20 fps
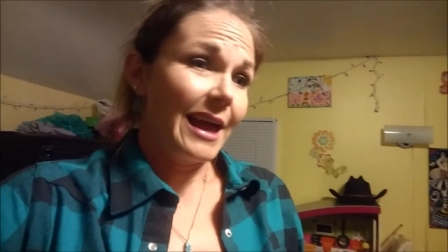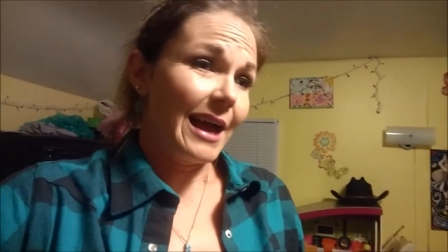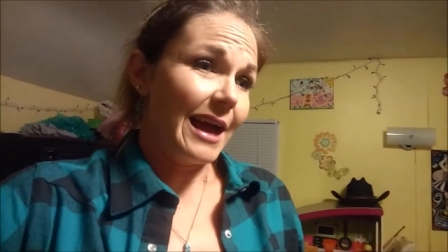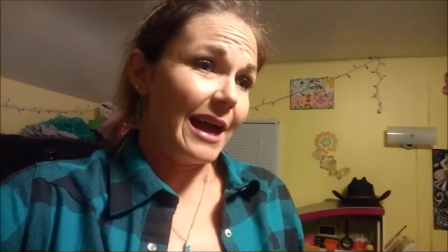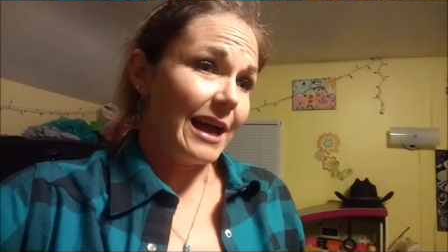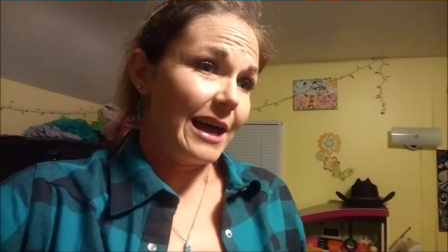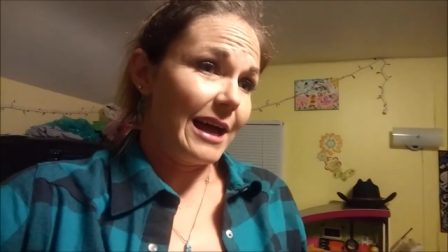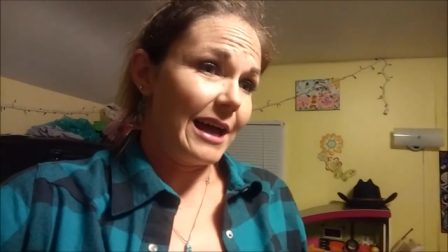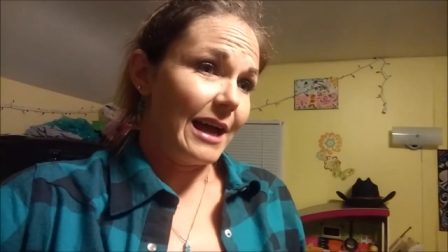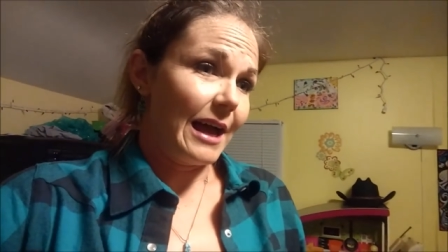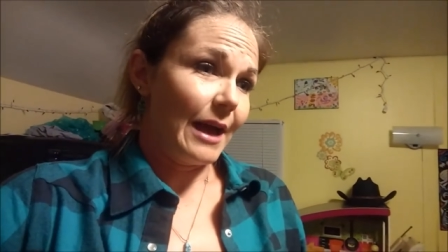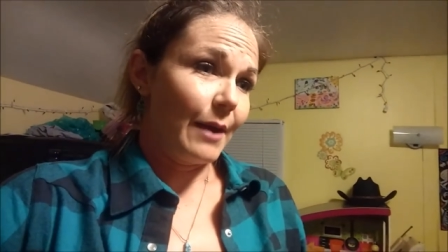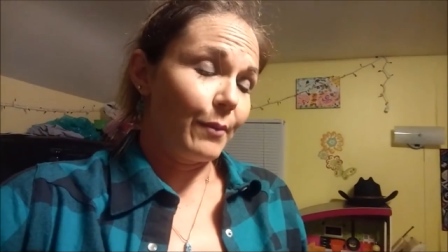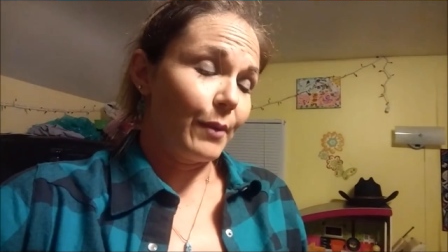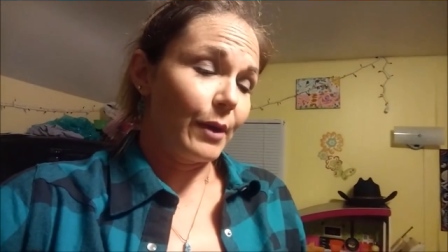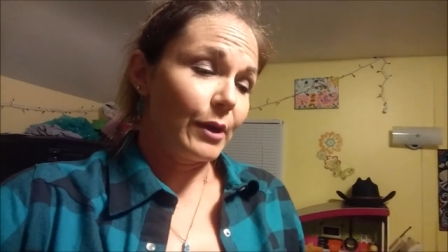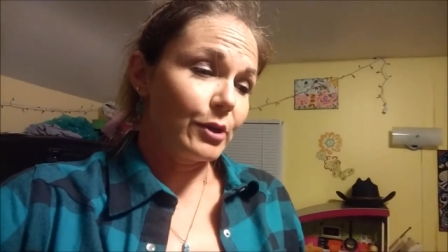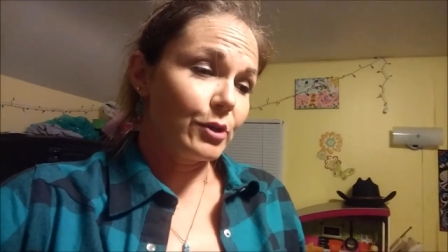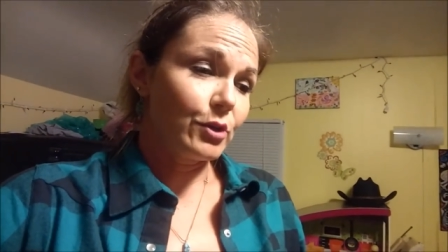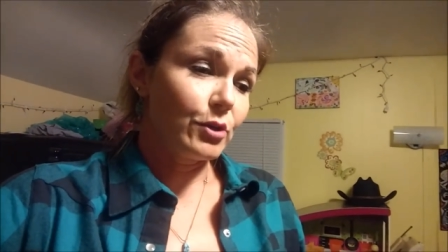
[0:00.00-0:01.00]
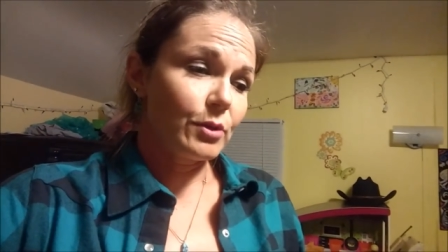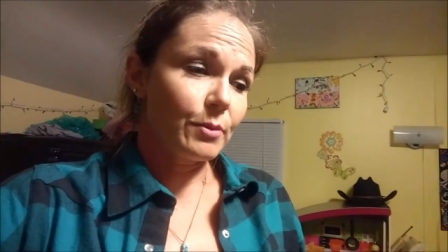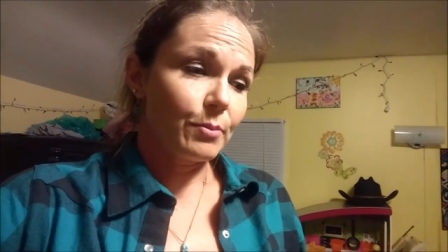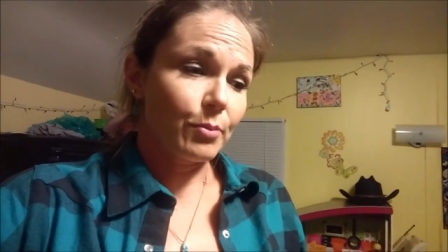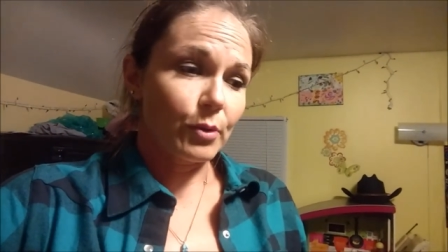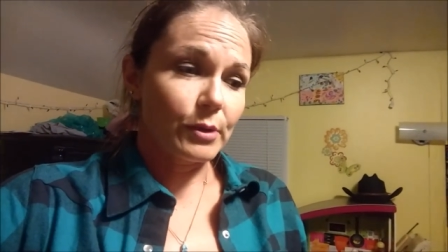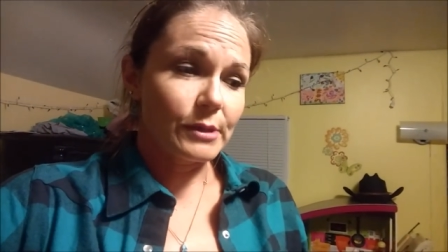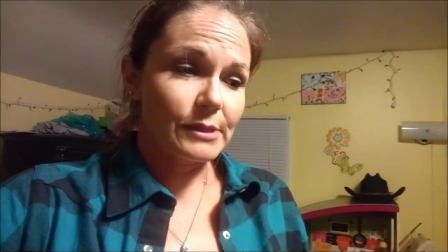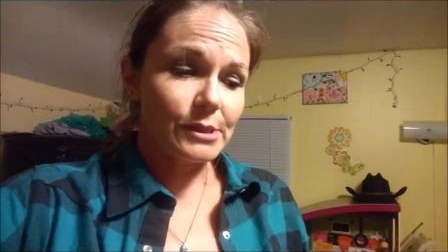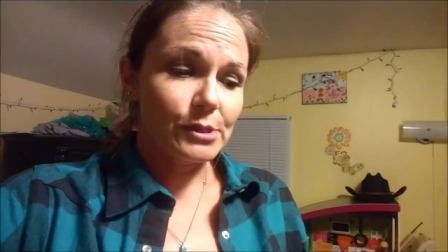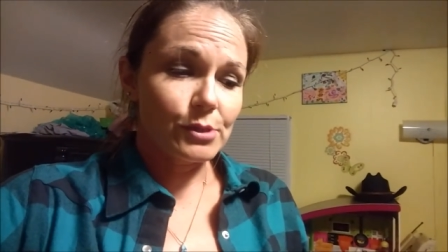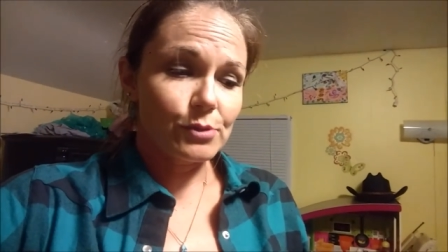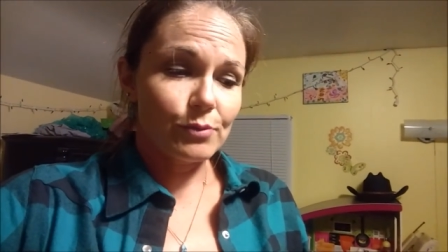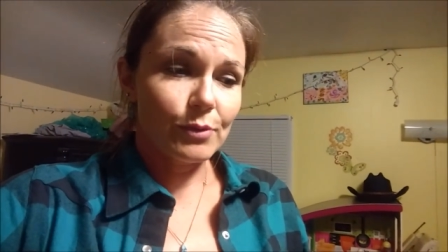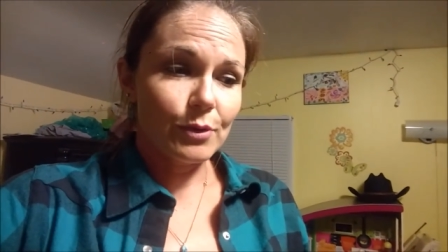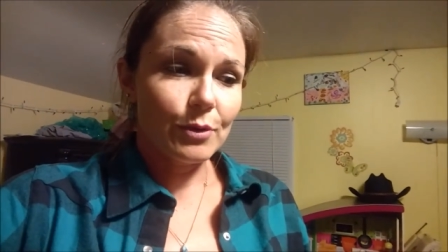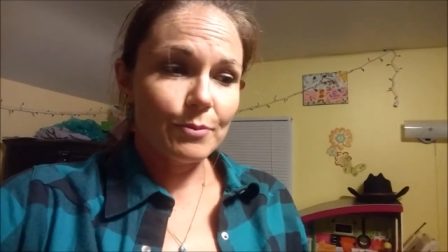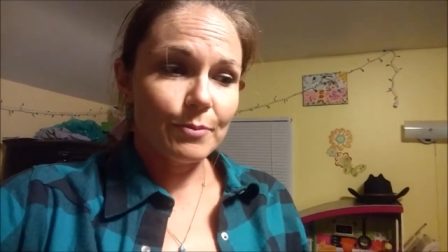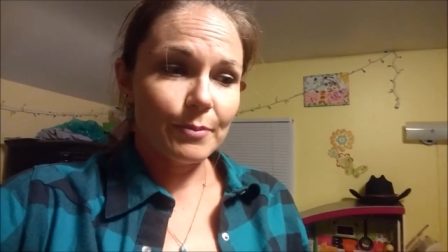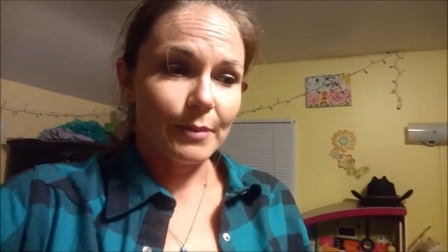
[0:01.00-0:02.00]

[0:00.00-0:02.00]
I want to do the boys' room,